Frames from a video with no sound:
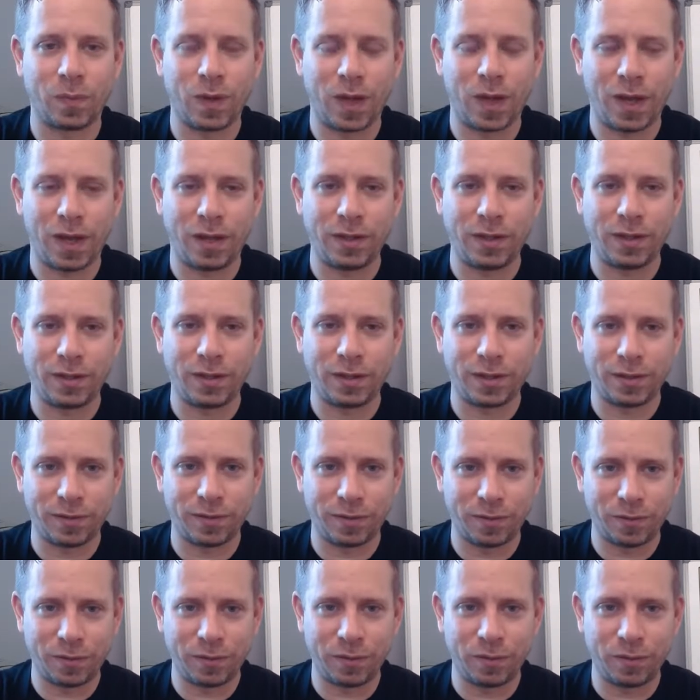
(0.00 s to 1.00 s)
And
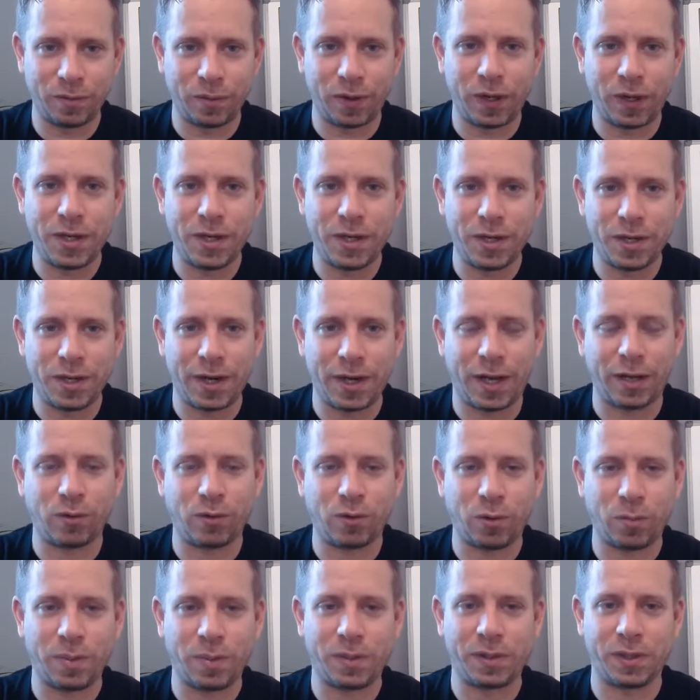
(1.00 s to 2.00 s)
find a
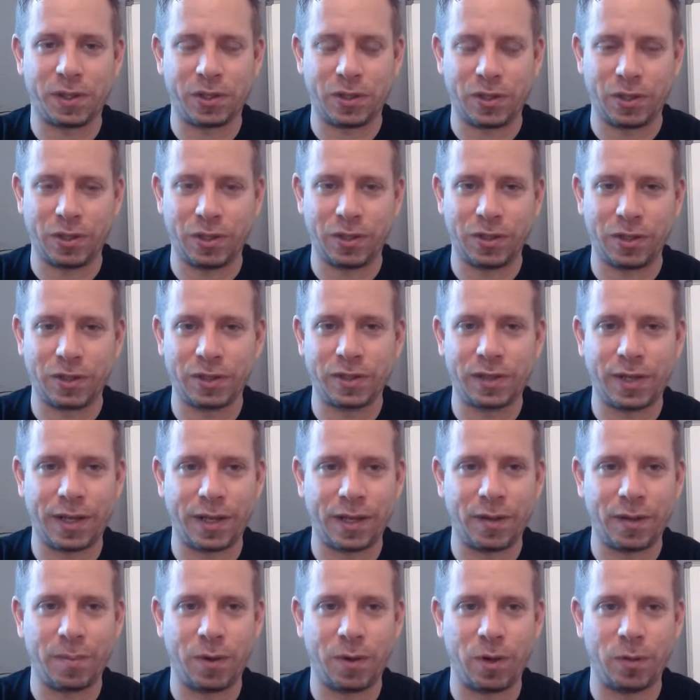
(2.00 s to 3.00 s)
natural position. Just
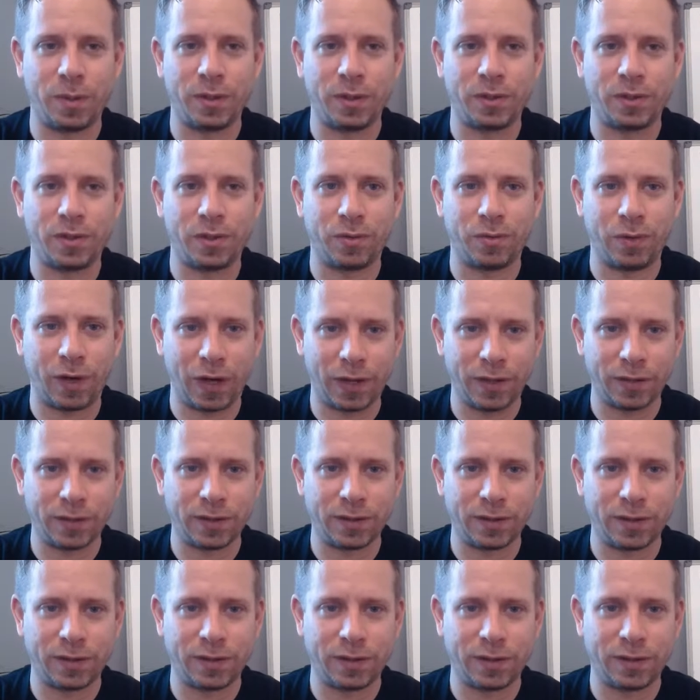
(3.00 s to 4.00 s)
take a moment to
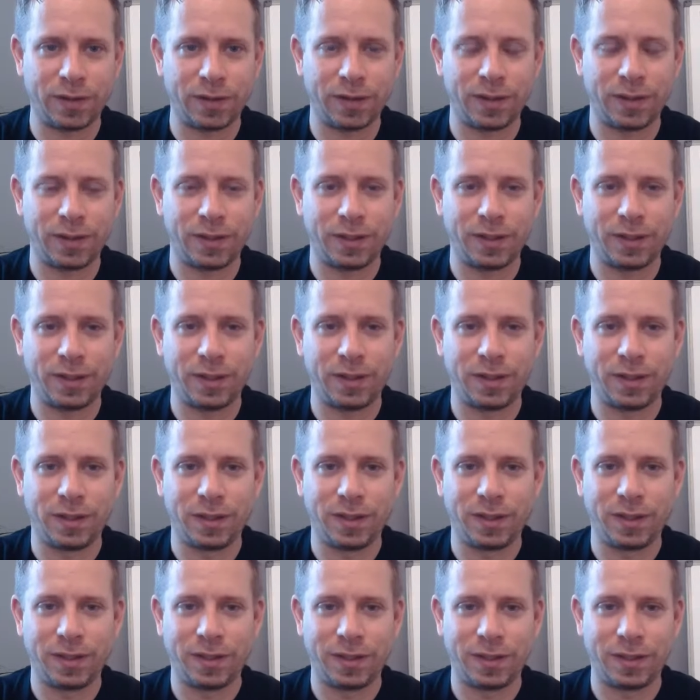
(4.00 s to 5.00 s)
rest.
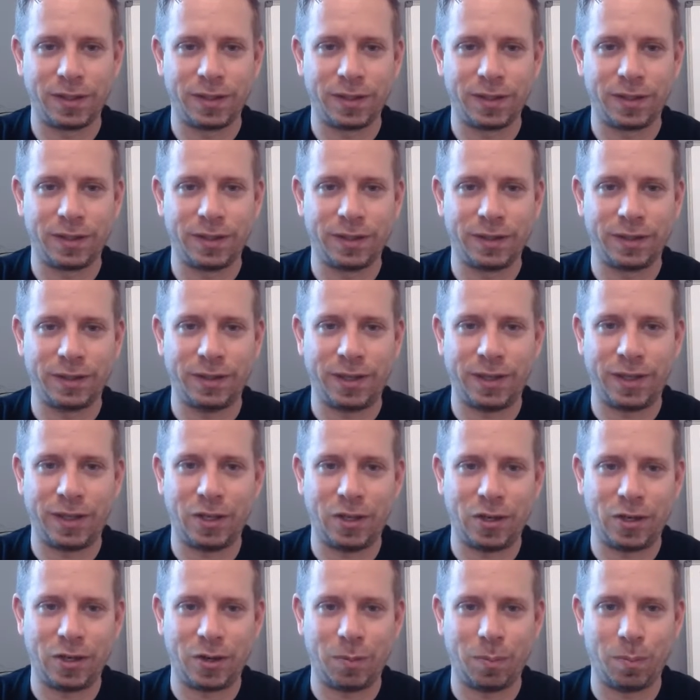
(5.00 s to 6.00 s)
See if
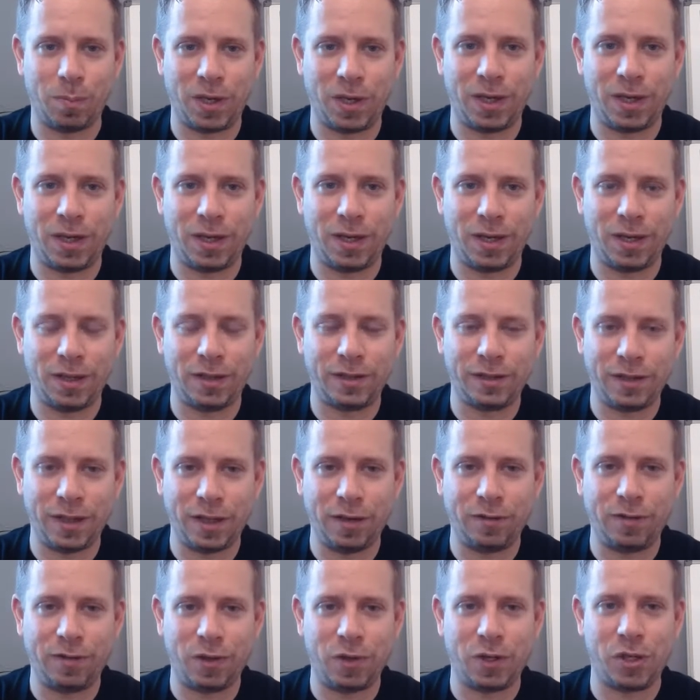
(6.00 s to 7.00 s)
you
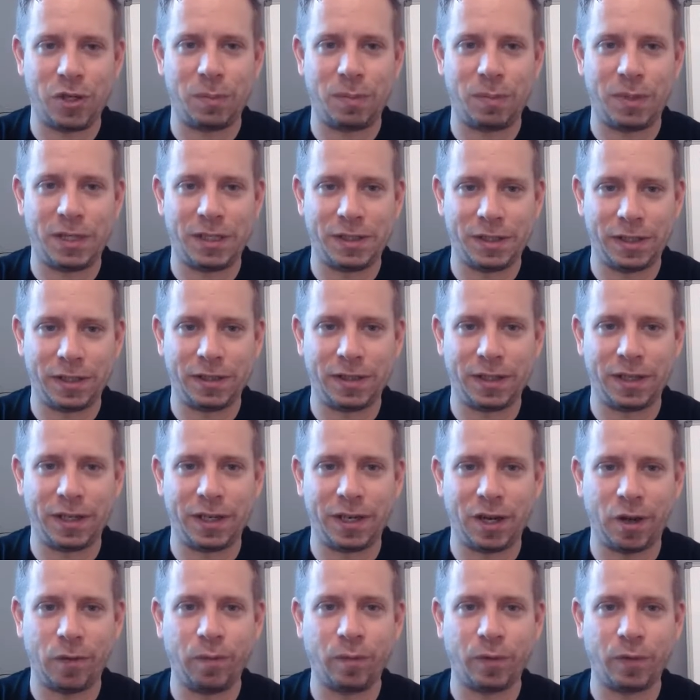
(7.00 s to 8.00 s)
can be sitting
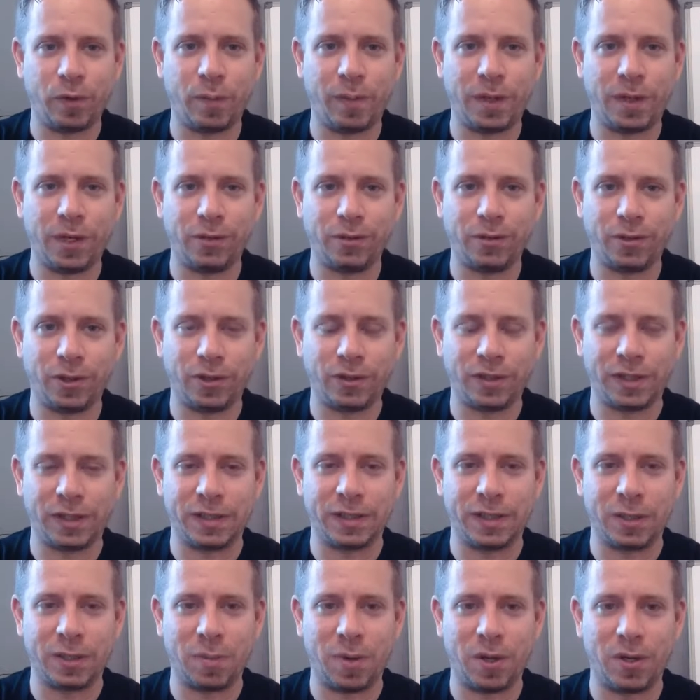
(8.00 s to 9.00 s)
comfortably on your
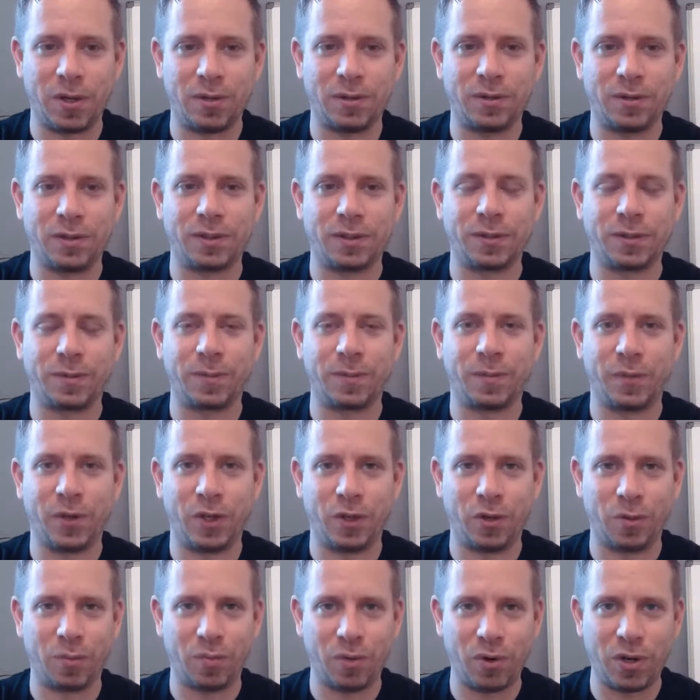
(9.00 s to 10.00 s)
sitting bones, that
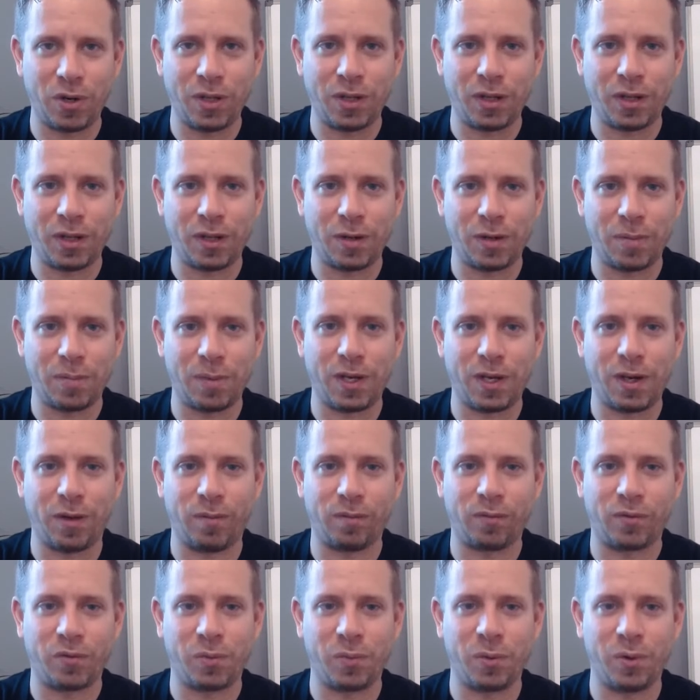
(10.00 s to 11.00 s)
your breathing can be
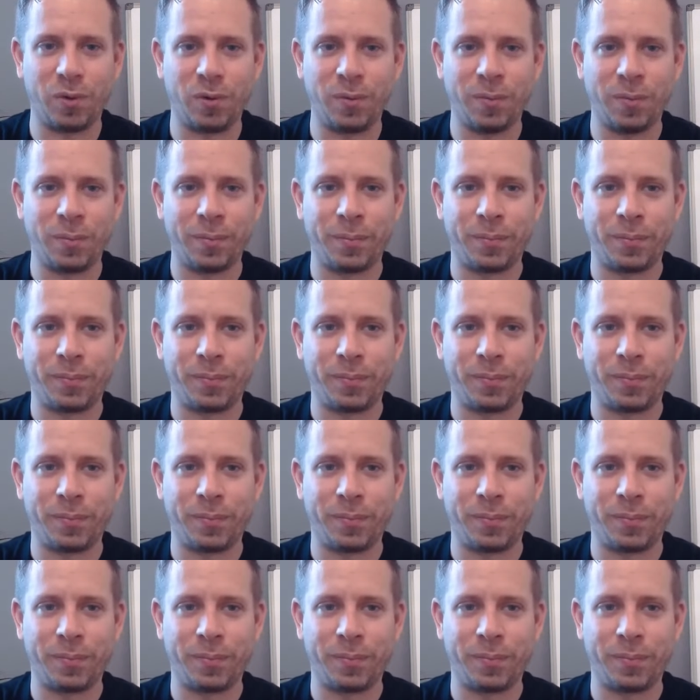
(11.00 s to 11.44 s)
comfortable.